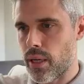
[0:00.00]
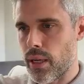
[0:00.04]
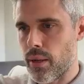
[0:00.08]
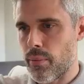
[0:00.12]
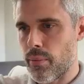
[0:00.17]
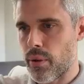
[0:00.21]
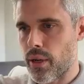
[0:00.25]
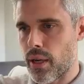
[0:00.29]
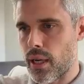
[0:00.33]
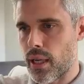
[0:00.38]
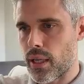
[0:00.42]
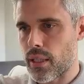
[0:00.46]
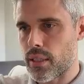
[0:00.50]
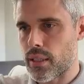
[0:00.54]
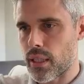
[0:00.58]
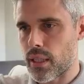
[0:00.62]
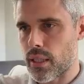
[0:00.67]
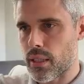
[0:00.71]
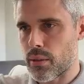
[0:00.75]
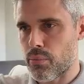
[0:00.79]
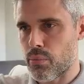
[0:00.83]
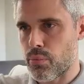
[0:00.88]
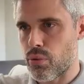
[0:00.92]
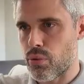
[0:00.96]
manipulating
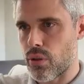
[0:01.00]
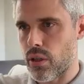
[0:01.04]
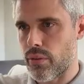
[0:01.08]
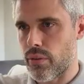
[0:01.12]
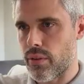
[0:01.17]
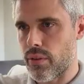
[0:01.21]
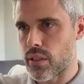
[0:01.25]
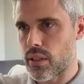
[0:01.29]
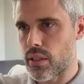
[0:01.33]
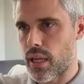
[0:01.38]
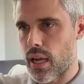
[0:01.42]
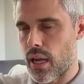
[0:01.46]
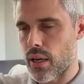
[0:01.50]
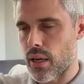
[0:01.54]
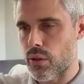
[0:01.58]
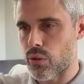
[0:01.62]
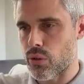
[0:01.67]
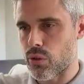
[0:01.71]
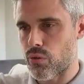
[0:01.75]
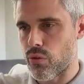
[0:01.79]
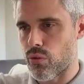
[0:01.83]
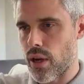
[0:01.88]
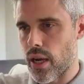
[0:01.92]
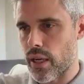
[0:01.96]
its previous
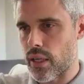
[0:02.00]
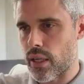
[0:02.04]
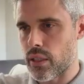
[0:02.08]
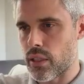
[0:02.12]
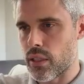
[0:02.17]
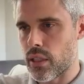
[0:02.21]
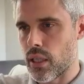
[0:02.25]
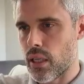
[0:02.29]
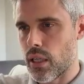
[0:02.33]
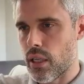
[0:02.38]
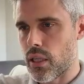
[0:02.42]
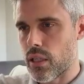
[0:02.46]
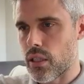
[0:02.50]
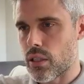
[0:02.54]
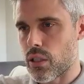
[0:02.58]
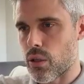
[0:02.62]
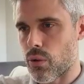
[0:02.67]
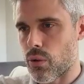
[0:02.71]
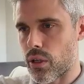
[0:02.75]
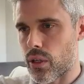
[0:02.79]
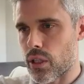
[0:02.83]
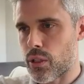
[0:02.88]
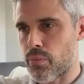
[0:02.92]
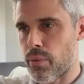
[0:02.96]
candle's range.
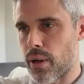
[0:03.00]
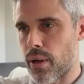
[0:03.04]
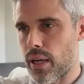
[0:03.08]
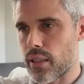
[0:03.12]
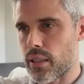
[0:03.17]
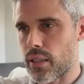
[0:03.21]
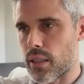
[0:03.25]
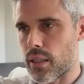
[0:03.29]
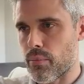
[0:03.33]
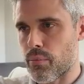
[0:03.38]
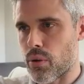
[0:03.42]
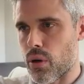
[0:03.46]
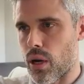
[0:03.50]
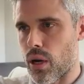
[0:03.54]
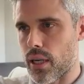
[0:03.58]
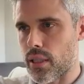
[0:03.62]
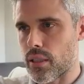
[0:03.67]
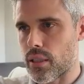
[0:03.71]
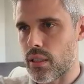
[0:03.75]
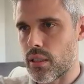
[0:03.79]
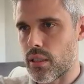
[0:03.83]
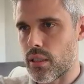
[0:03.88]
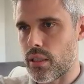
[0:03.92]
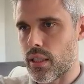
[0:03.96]
So we're expecting
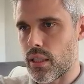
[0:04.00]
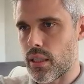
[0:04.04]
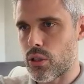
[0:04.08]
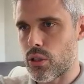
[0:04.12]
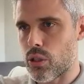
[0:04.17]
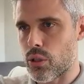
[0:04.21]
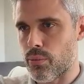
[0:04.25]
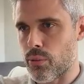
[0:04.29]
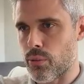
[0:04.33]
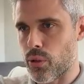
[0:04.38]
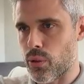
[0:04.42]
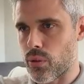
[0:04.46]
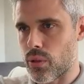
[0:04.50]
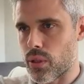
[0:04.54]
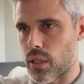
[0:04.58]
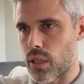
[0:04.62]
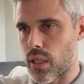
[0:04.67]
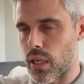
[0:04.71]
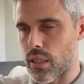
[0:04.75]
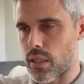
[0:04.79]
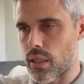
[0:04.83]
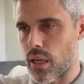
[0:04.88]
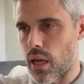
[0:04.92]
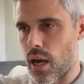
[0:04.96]
price to distribute to
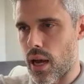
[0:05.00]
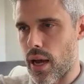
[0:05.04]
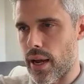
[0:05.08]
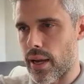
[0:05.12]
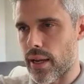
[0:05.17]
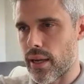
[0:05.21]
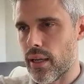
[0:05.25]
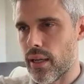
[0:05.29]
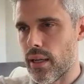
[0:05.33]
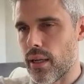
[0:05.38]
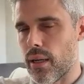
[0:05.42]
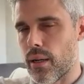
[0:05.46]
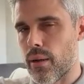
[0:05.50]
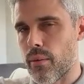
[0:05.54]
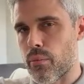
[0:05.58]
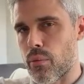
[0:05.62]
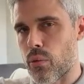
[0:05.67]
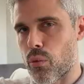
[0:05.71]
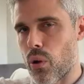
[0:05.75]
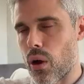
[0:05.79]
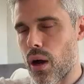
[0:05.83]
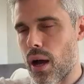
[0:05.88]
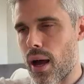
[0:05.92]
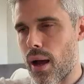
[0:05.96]
this high.
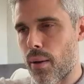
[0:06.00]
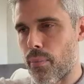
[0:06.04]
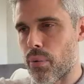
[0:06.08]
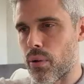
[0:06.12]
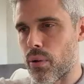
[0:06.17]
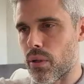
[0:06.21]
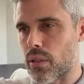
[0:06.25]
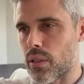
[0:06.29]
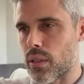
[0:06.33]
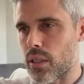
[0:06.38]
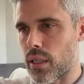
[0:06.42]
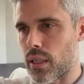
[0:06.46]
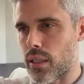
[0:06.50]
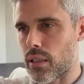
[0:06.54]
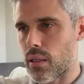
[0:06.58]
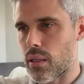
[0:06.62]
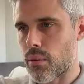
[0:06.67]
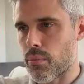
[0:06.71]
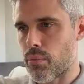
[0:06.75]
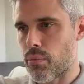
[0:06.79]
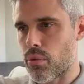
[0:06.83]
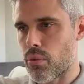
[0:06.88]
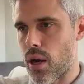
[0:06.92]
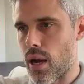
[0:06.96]
But what happens is
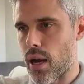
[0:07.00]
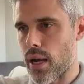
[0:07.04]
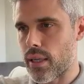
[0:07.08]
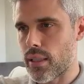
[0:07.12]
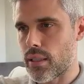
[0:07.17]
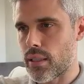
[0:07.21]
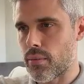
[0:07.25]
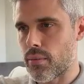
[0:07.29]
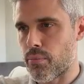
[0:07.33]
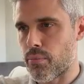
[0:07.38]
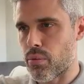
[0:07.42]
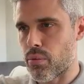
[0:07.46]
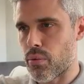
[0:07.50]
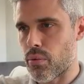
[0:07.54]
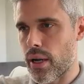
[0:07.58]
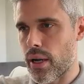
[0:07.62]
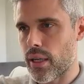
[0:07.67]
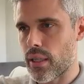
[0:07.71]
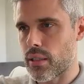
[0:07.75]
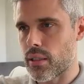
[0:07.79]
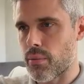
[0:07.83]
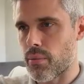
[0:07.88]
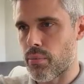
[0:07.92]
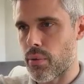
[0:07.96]
that price
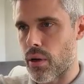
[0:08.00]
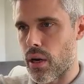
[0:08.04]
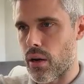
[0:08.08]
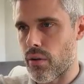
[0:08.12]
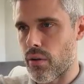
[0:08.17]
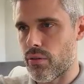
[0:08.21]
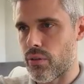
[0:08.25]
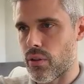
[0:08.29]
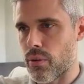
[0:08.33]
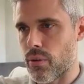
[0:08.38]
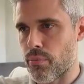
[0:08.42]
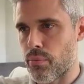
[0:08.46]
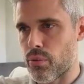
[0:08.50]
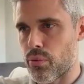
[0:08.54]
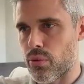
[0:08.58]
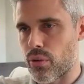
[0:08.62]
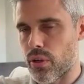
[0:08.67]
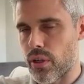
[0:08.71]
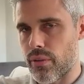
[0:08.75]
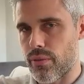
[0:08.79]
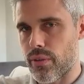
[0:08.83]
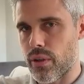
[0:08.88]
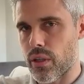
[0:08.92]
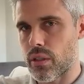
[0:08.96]
breaks above the
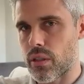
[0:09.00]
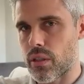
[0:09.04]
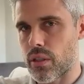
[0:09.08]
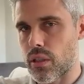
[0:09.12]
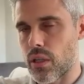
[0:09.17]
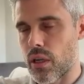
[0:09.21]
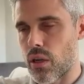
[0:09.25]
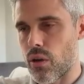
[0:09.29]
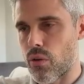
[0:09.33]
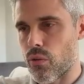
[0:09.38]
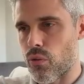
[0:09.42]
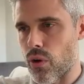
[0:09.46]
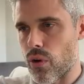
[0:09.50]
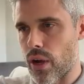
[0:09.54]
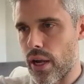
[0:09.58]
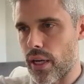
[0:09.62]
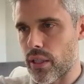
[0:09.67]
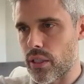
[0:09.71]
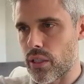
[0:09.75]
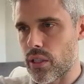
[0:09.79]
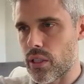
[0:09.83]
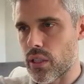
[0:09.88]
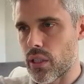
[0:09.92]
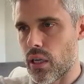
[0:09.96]
previous
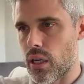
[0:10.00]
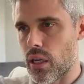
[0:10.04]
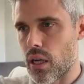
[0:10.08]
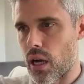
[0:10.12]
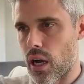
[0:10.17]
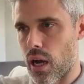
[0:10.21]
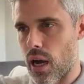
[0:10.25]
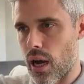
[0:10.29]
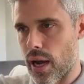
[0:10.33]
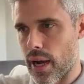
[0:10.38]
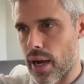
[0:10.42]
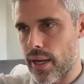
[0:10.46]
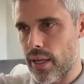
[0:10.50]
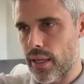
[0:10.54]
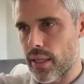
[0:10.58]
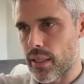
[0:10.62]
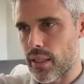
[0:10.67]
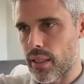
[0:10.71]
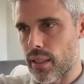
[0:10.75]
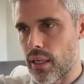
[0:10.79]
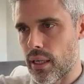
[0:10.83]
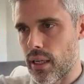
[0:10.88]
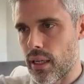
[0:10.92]
range high